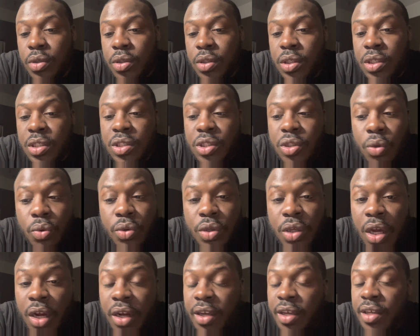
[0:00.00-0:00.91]
is so
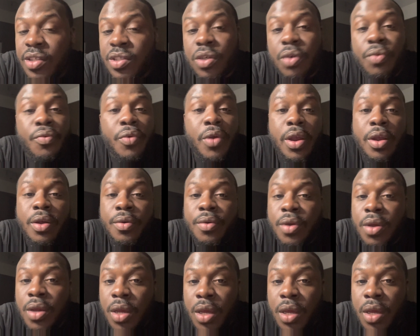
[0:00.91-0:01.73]
young in his career.